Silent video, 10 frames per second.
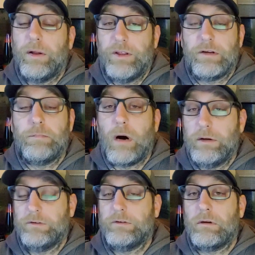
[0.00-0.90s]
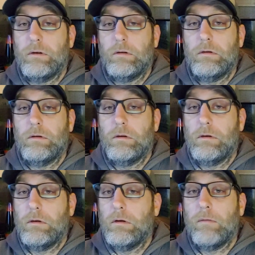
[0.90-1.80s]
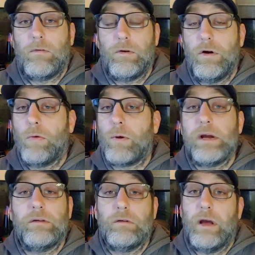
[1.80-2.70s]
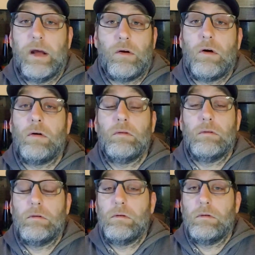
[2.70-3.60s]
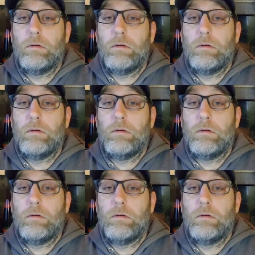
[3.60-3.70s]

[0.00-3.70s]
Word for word: by this monster for no reason at all.